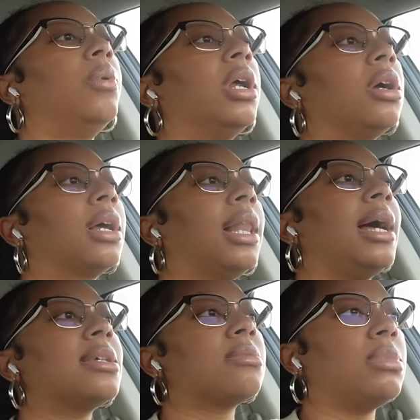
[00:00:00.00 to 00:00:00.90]
one of her
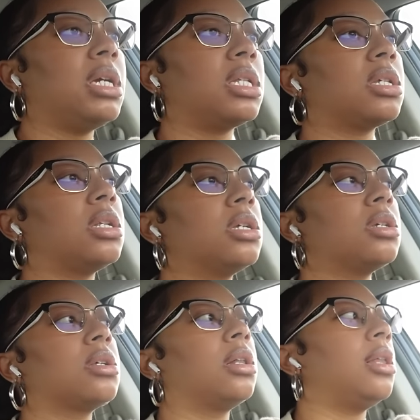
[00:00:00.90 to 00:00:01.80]
classmates, this
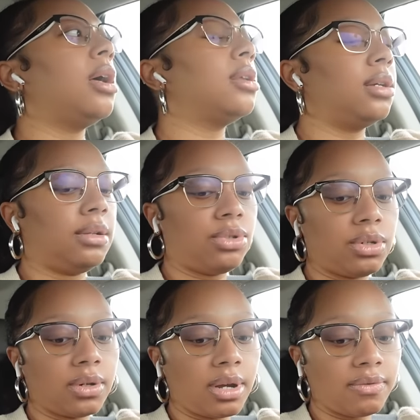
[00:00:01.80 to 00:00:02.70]
is a lot of
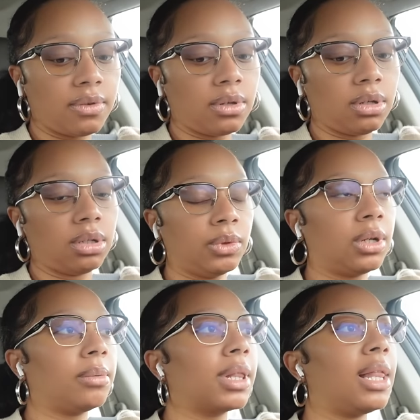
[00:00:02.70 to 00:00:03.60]
traffic. One
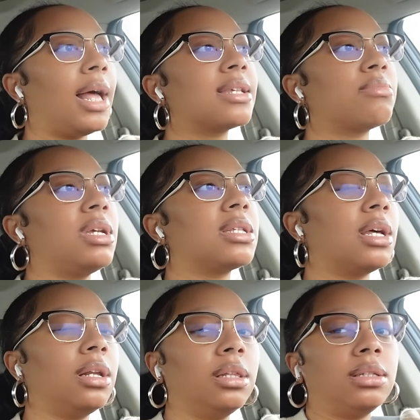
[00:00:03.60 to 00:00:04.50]
of her classmates
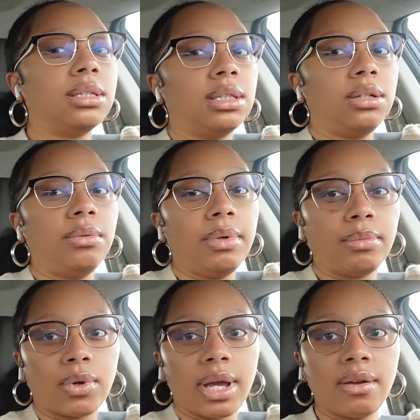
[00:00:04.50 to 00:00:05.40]
that are a little bit
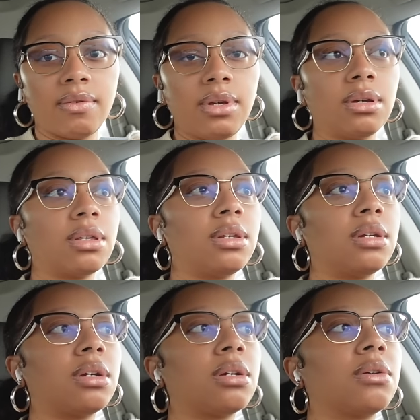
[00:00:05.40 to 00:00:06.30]
more heavier than
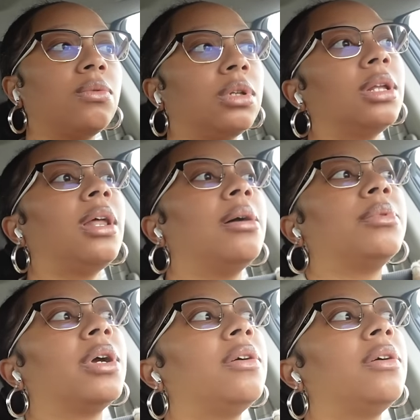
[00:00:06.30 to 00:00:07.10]
her, well, a lot more